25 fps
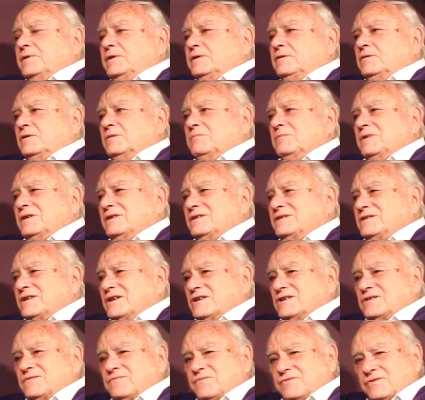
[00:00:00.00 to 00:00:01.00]
been doing
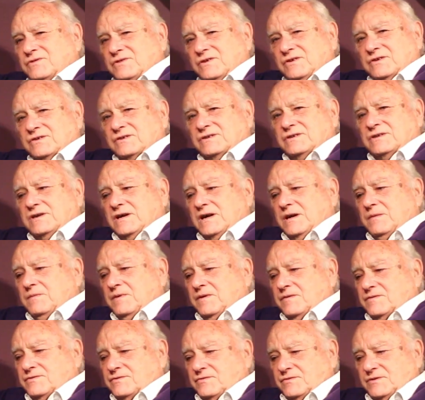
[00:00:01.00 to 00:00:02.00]
meditation for a long time.
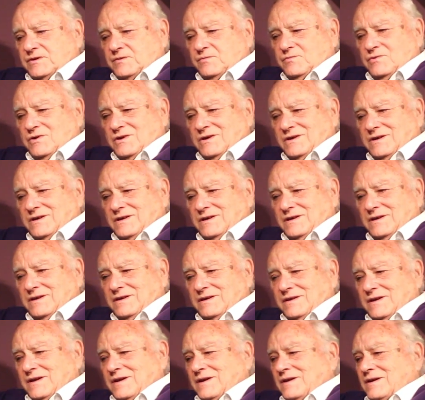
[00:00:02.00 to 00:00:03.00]
I was already
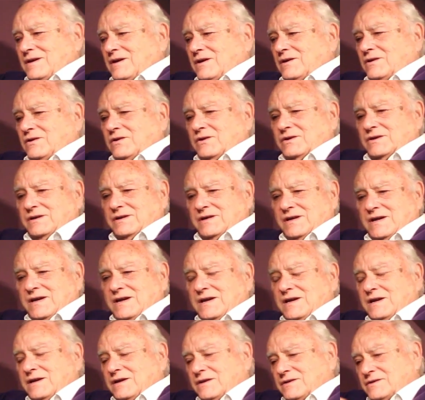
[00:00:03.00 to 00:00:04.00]
working a lot in
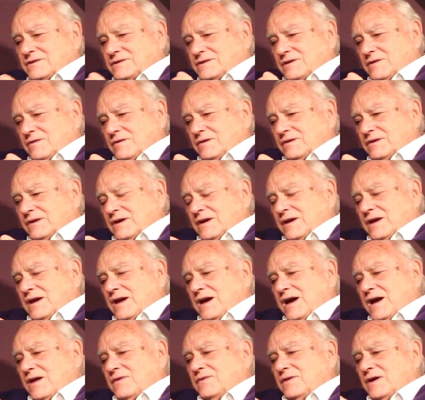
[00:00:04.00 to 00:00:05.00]
healing and so on.
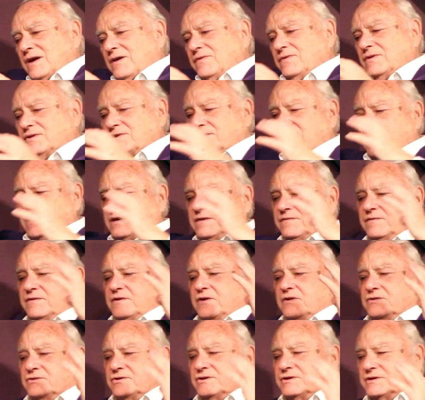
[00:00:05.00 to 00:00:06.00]
And the state of
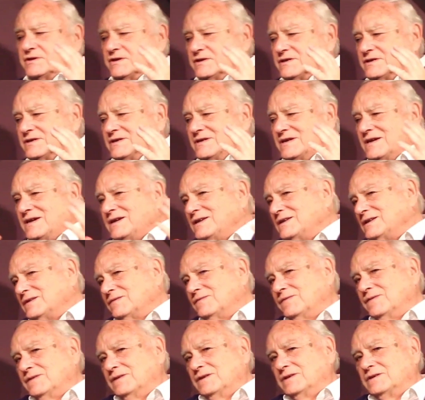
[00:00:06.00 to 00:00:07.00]
consciousness needed
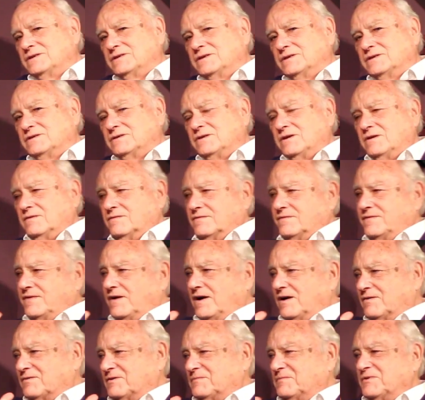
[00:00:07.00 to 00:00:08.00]
for this is not
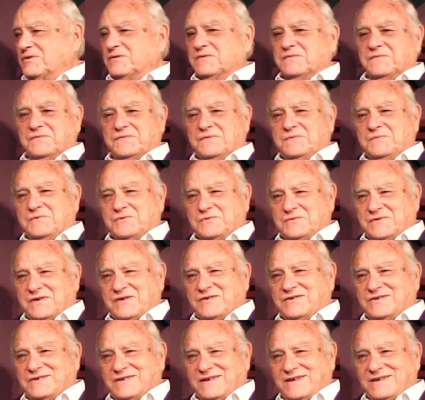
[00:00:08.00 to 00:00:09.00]
far removed from all
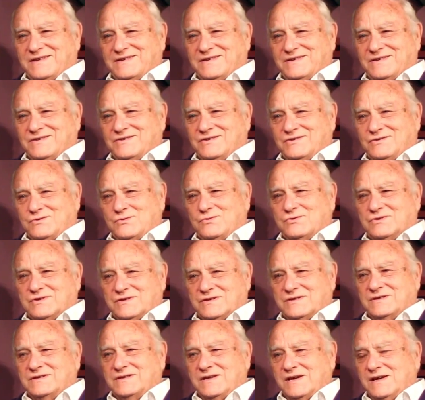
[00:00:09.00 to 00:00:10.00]
those things. It's an
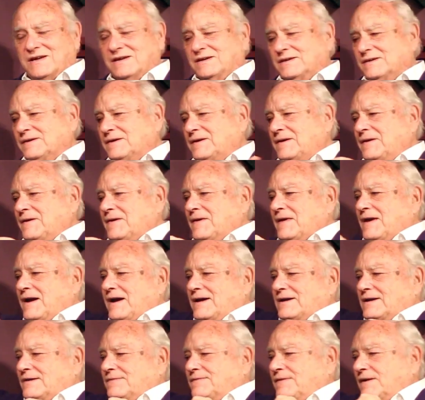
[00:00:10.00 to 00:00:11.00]
altered state.
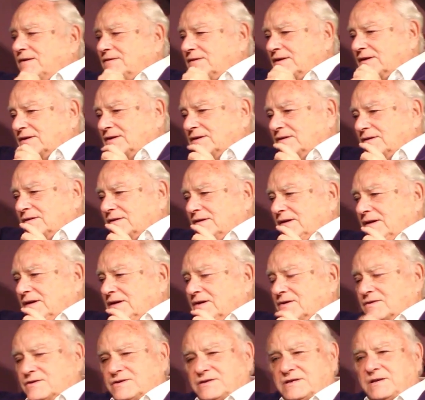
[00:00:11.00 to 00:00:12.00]
And I found I
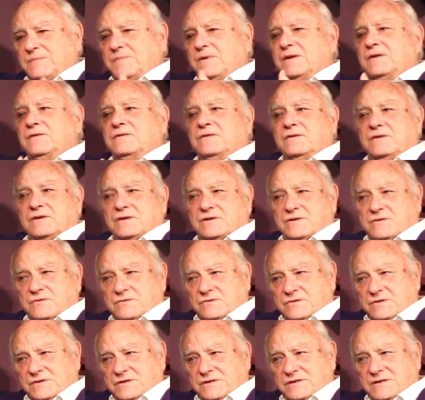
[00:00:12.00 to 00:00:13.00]
could slip into this
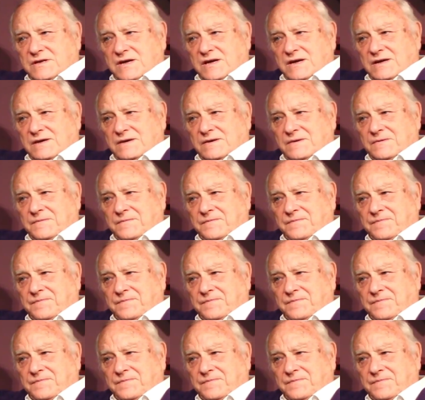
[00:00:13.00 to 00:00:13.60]
altered state